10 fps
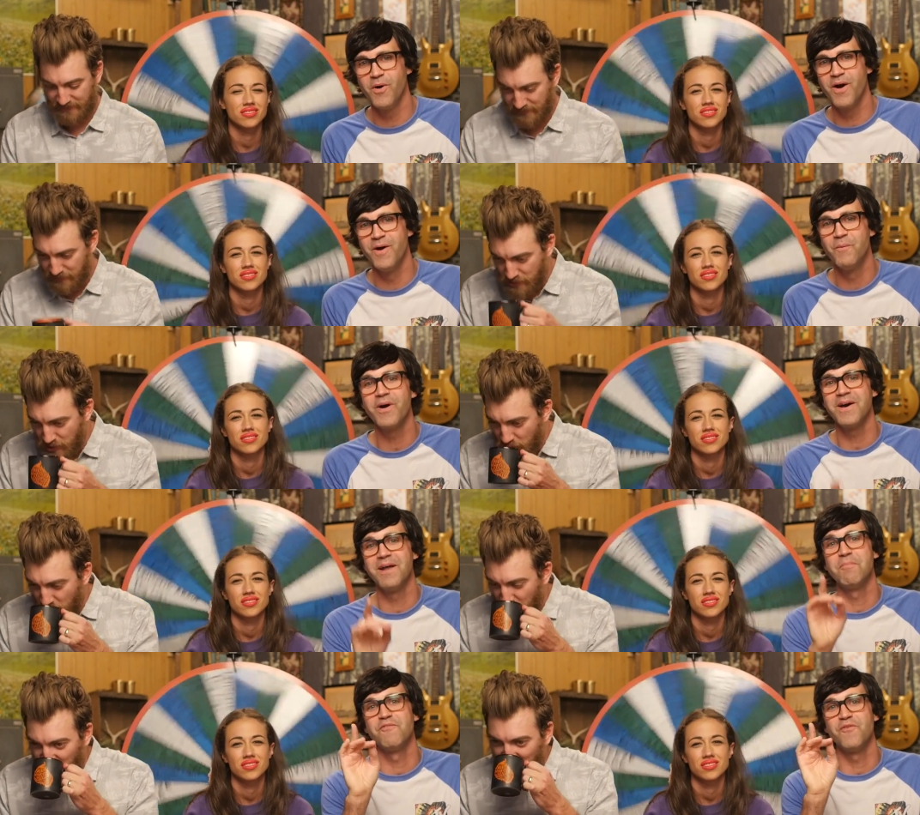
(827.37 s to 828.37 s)
Speaker 1: We're
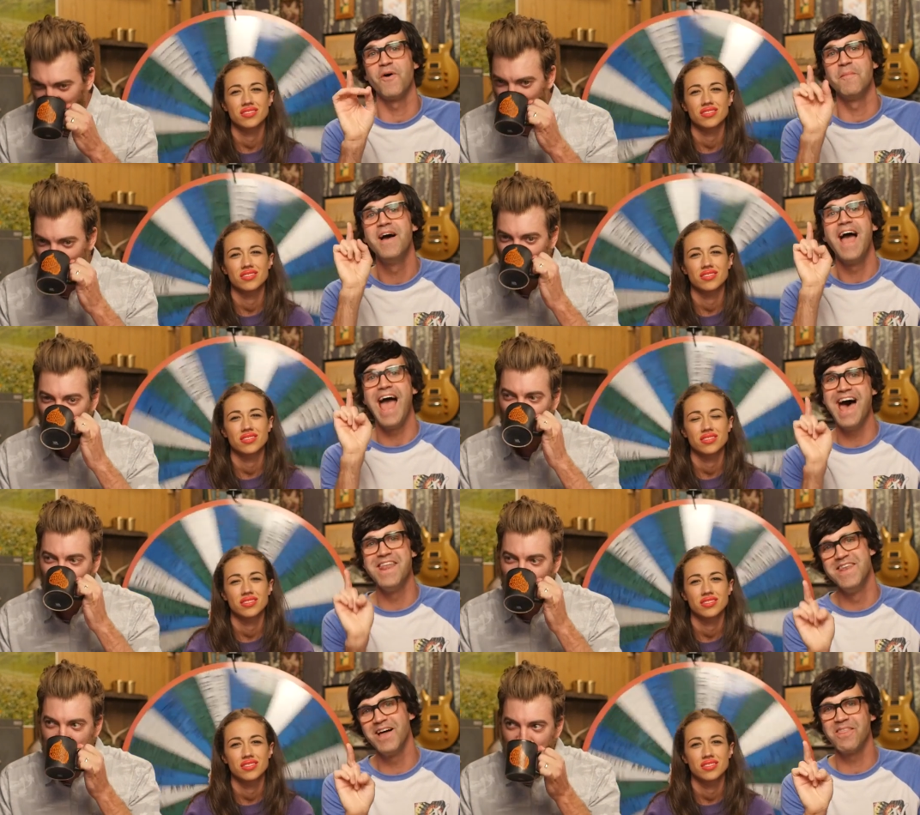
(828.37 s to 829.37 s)
gonna perform
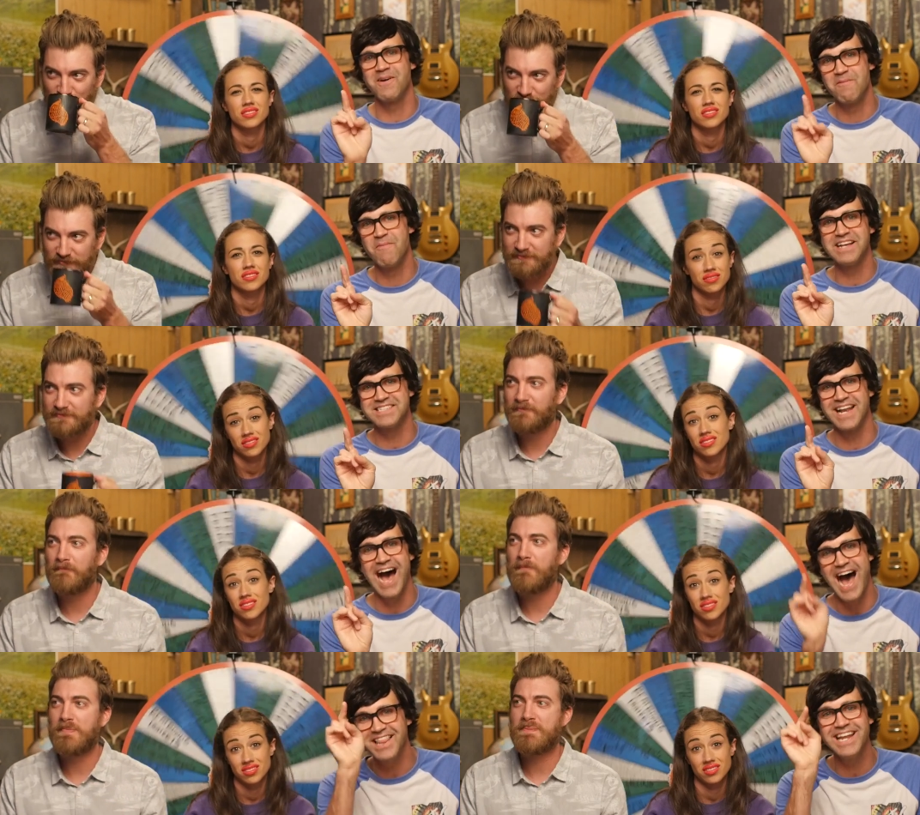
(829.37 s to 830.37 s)
another amazing
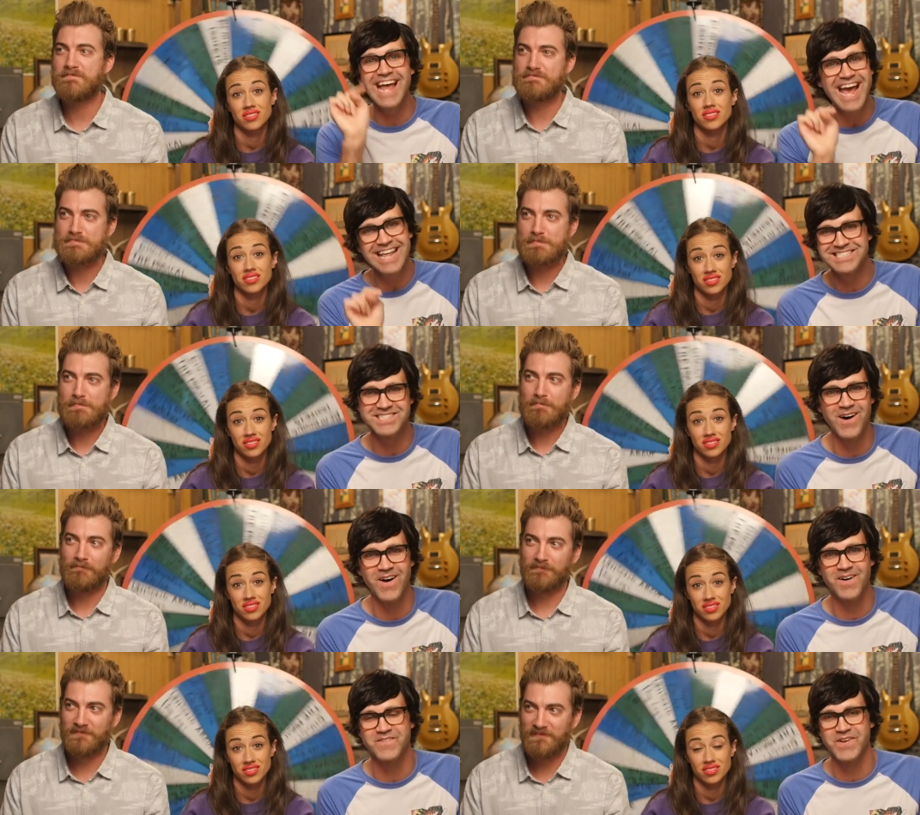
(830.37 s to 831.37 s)
holiday
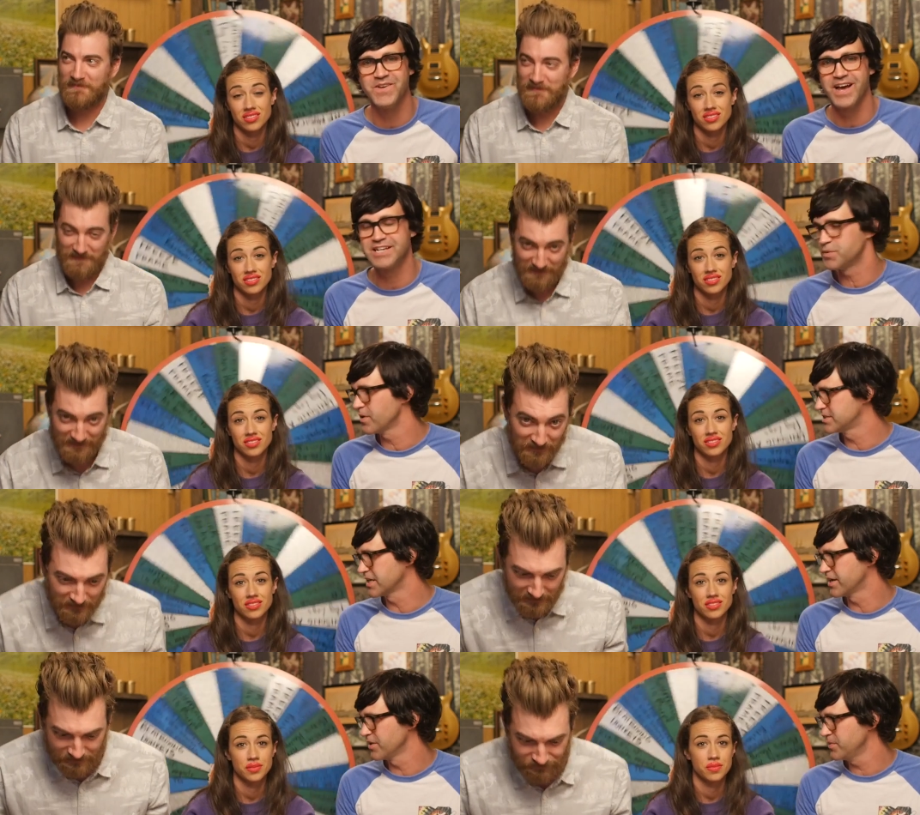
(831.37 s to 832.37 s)
song for you guys. You wanna
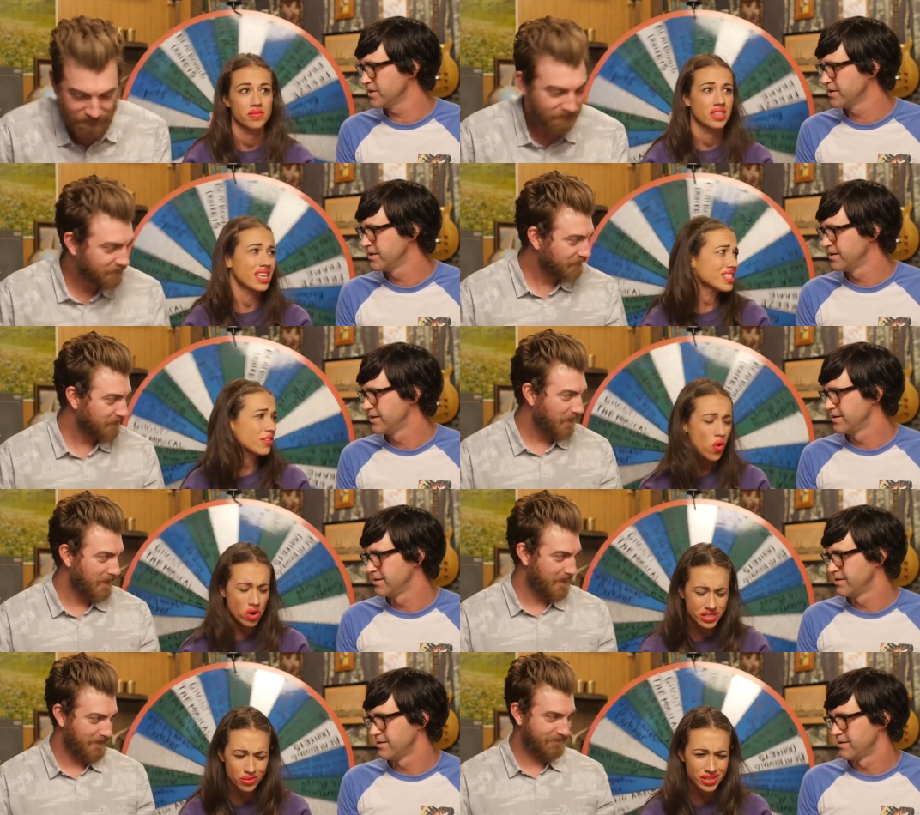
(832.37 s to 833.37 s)
sing another one?
Speaker 2: Yes, of
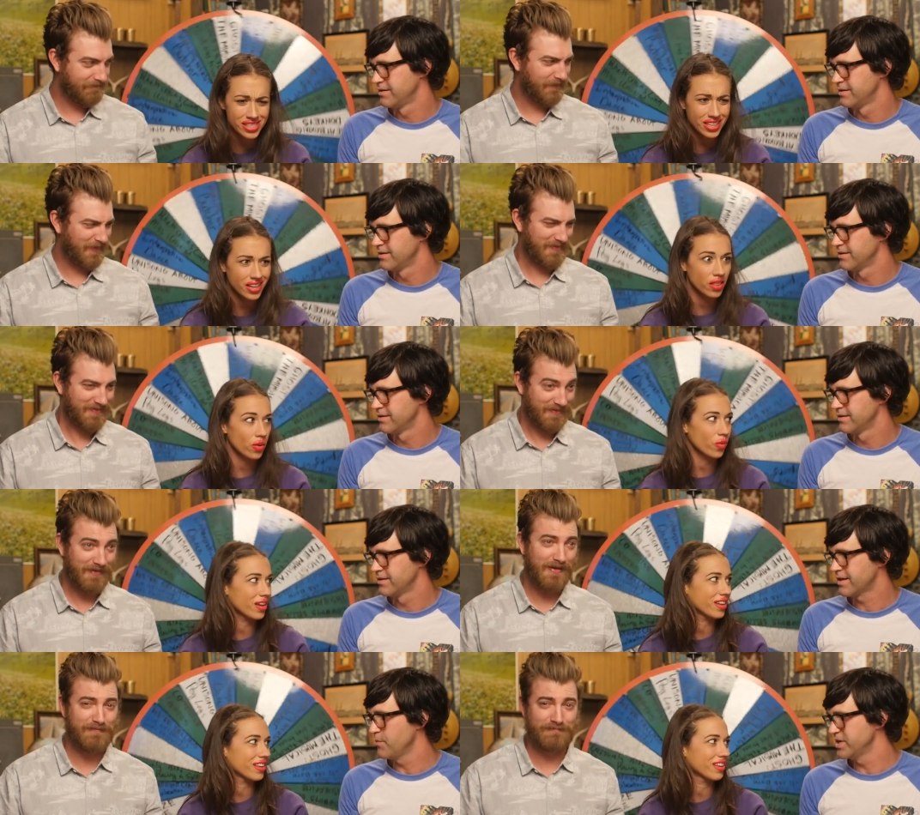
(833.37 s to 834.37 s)
course I wanna sing another one.
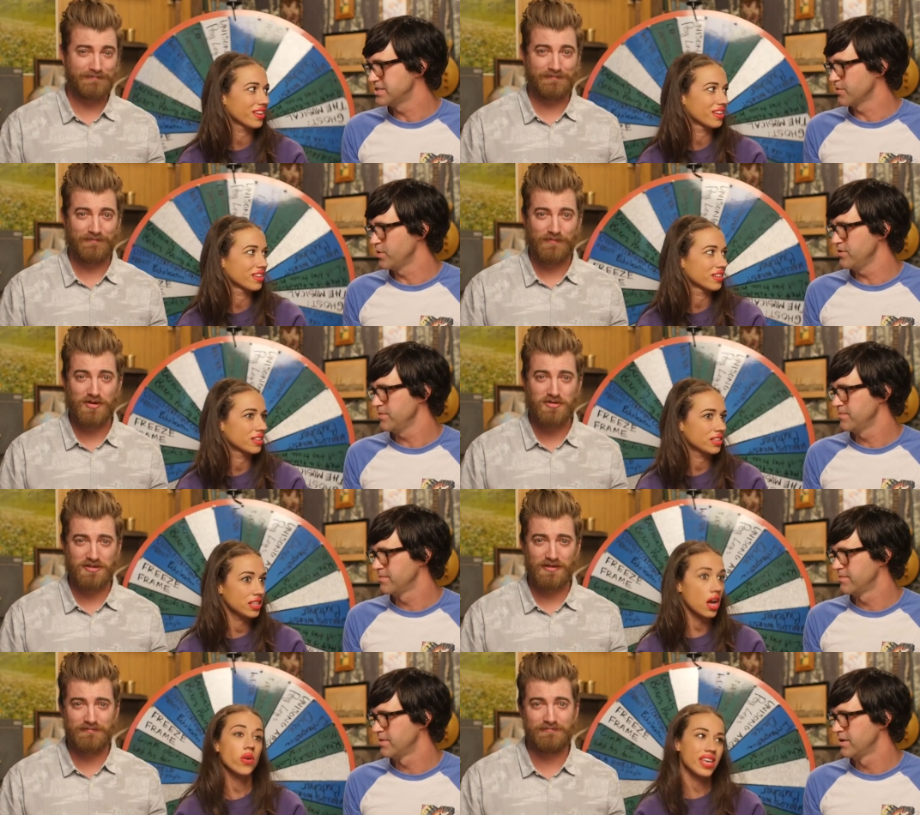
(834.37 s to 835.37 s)
Yeah. Can
Speaker 1: we sing with you? You
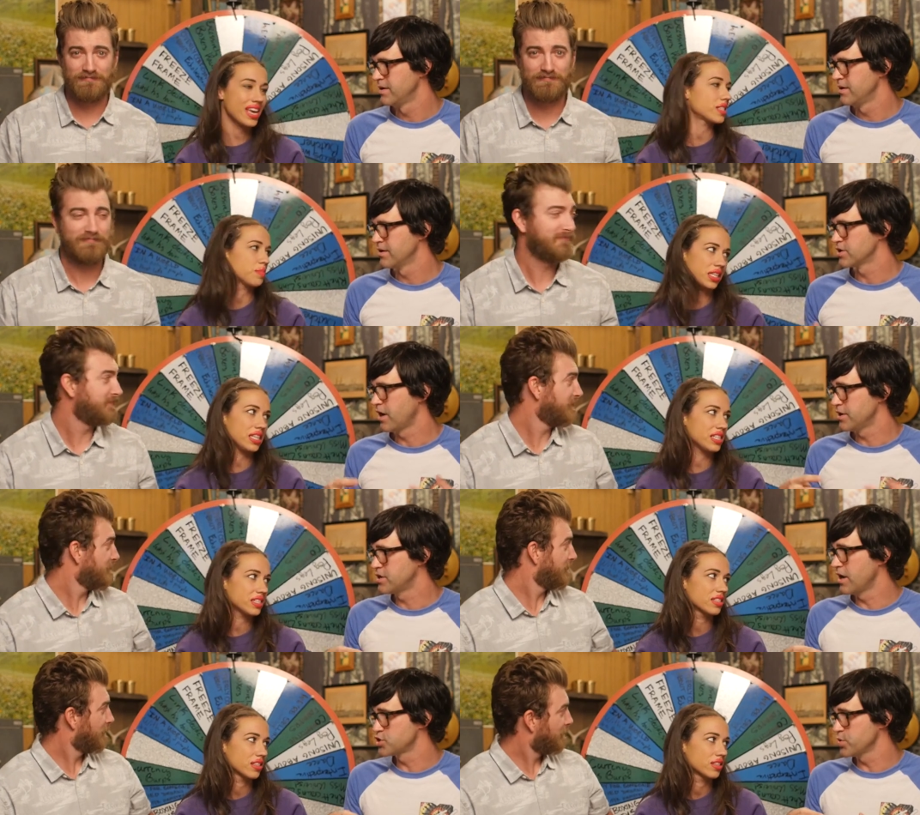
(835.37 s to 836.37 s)
should. Oh, yes, please.
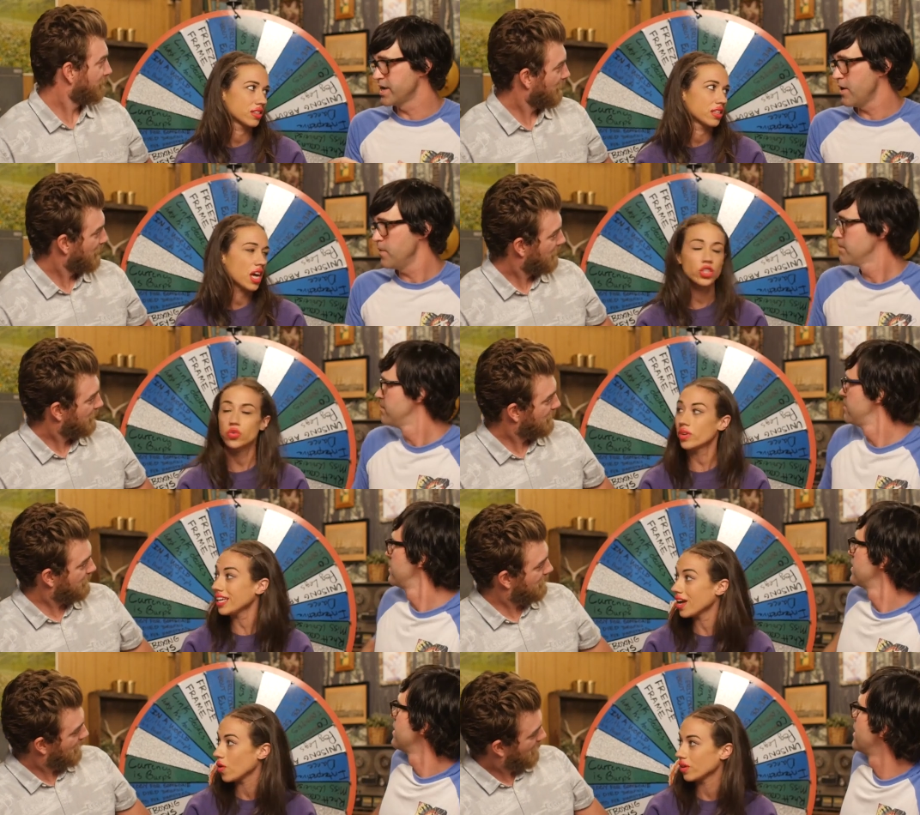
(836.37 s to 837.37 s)
A, a trio? A
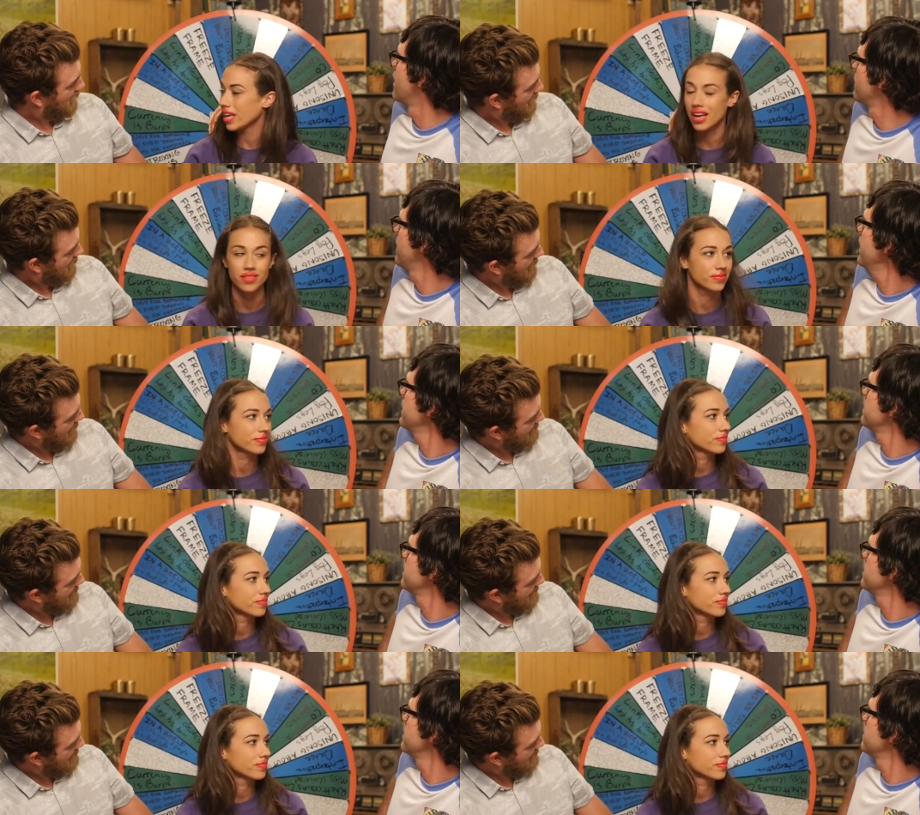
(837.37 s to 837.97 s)
Speaker 2: trio, yeah. All right.